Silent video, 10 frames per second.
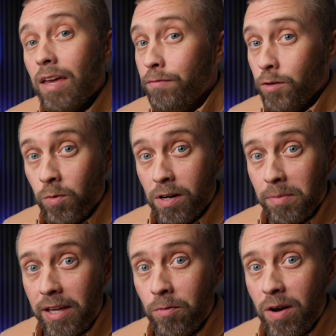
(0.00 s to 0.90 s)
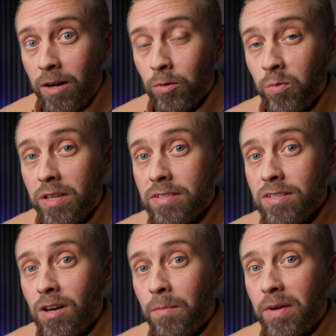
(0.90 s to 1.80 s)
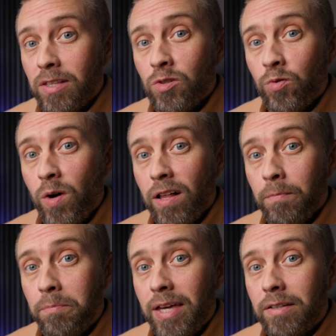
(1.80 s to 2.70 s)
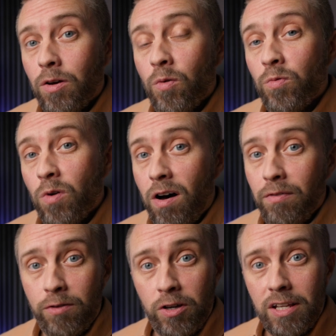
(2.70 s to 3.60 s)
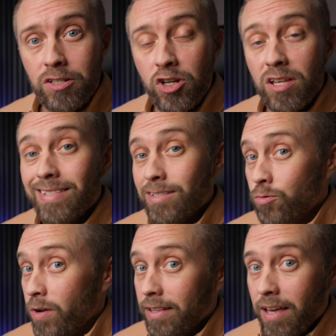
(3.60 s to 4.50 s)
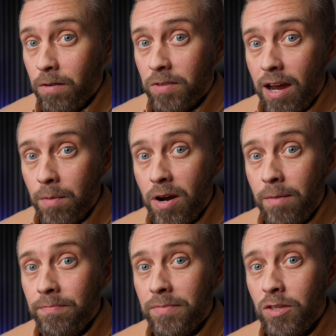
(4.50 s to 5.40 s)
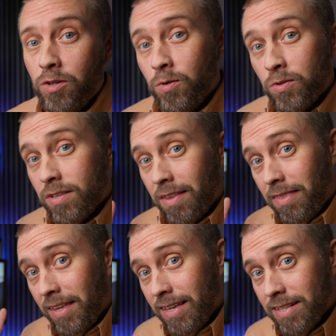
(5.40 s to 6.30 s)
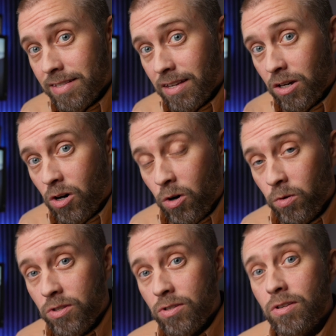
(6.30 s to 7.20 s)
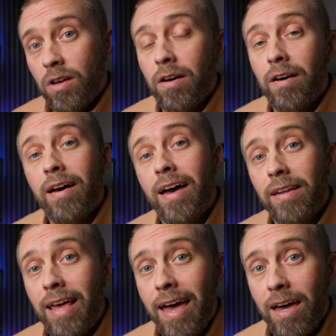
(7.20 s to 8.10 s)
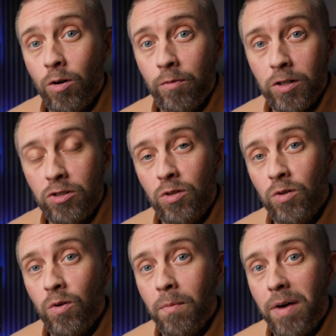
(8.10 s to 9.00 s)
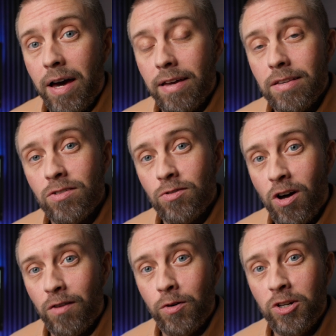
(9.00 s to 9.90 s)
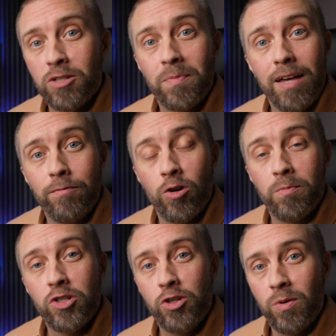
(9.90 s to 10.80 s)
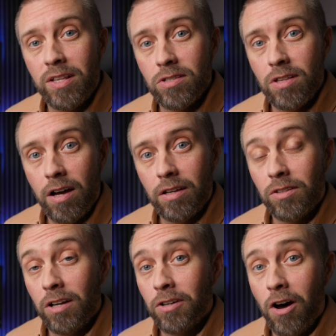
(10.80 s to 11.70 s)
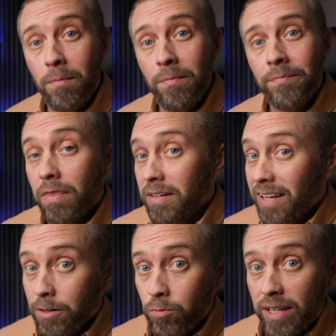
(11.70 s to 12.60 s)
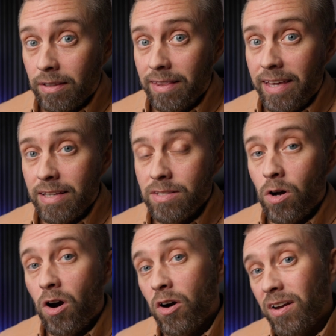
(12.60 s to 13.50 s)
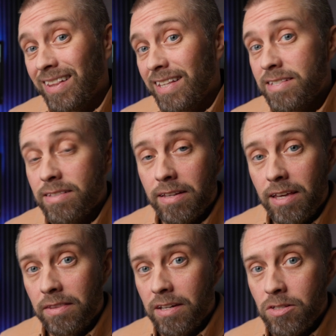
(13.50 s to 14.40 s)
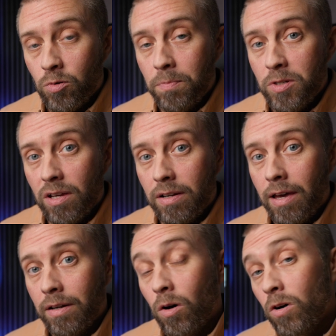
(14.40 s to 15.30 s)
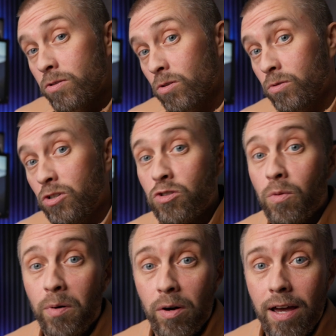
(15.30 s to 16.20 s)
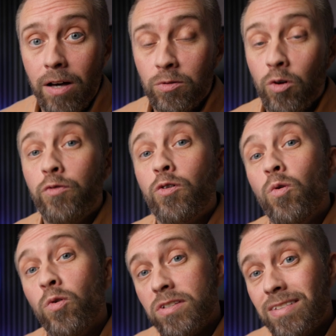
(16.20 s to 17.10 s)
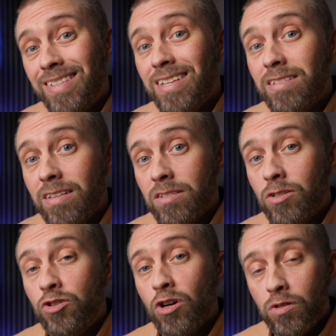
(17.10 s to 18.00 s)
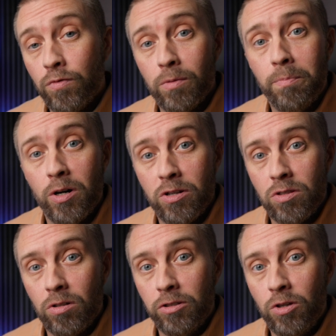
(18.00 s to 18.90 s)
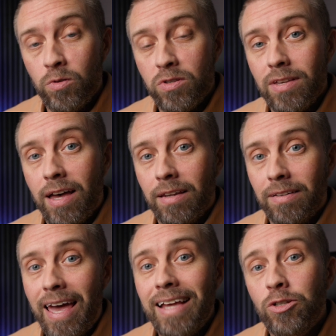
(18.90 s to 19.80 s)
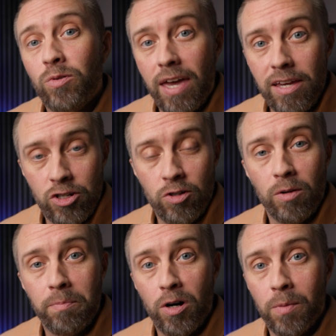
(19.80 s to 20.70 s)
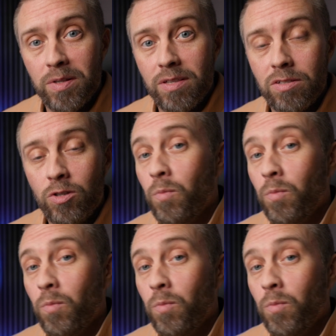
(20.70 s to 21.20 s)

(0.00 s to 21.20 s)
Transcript: If you want to play around with some 12-bit RAW footage straight out of camera, use these codes and head over to my stock footage platform, shootitstock.com. The direct links are listed in the description. And also, just to point out, of course, this is just for personal use and educational purposes.